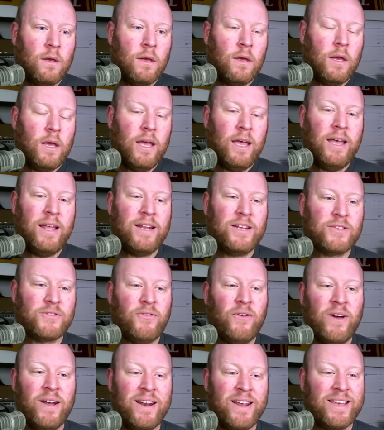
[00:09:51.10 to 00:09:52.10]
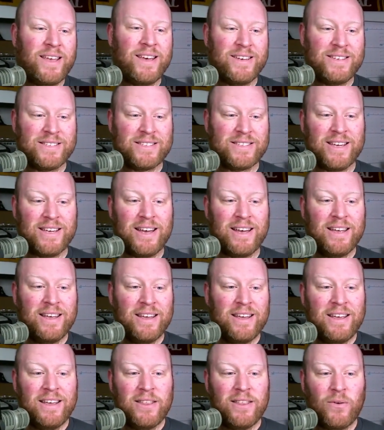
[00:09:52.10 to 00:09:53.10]
and it's funny because the
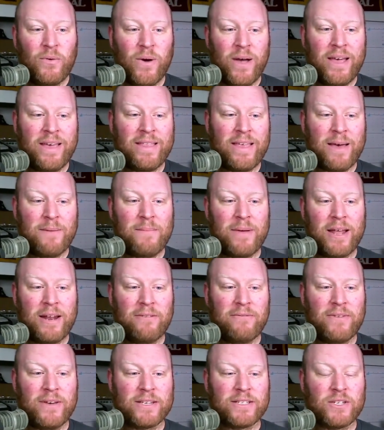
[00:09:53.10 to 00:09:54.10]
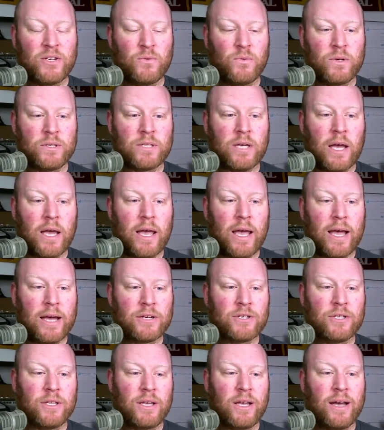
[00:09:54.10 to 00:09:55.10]
way that manifested was I
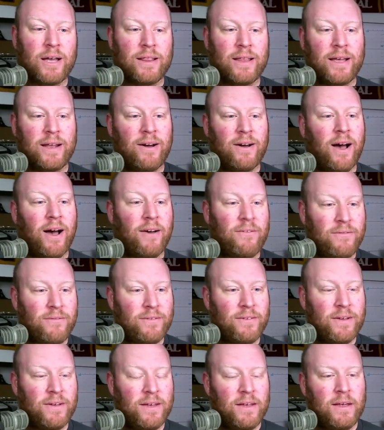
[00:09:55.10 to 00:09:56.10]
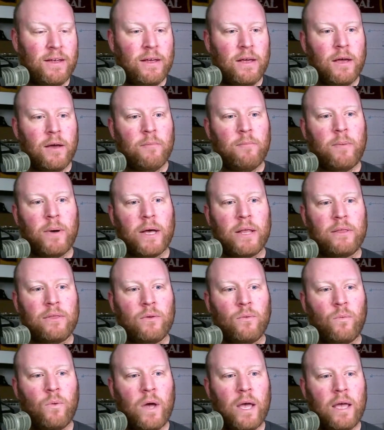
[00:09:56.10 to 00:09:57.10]
actually got laid off. But
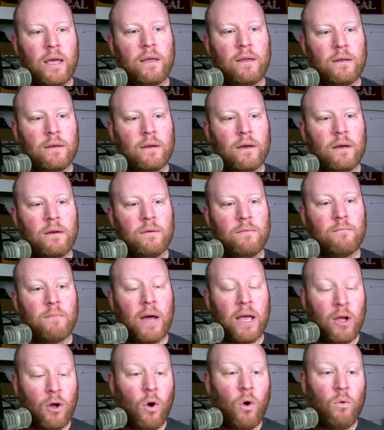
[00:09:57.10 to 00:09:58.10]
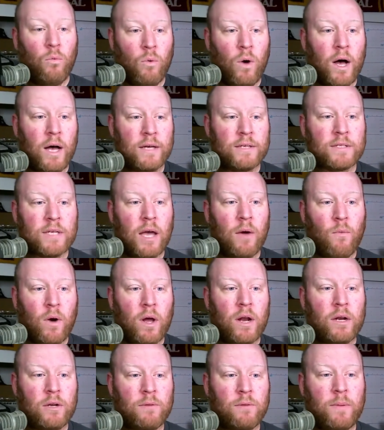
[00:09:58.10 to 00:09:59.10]
the way my goal was, I
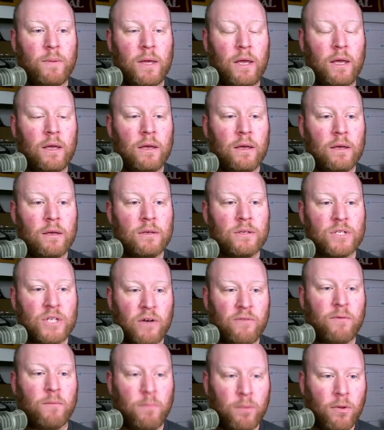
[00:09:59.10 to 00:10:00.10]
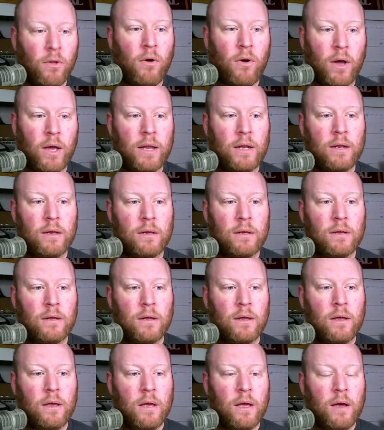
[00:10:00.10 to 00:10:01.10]
wanted to be self-employed
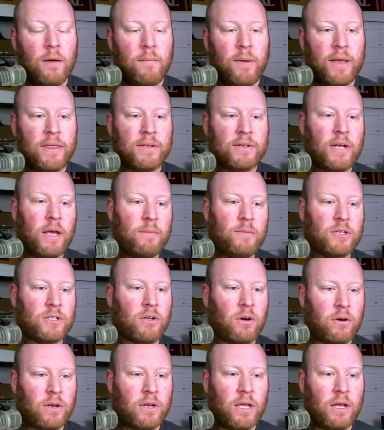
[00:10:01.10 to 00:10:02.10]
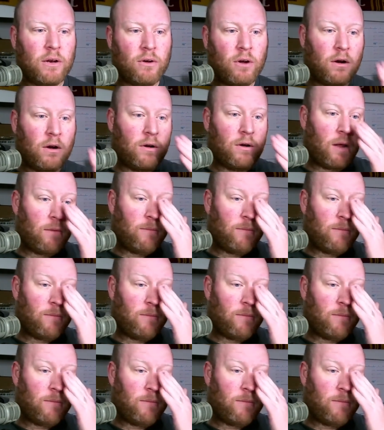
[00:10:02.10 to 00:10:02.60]
by the time he started kindergarten. I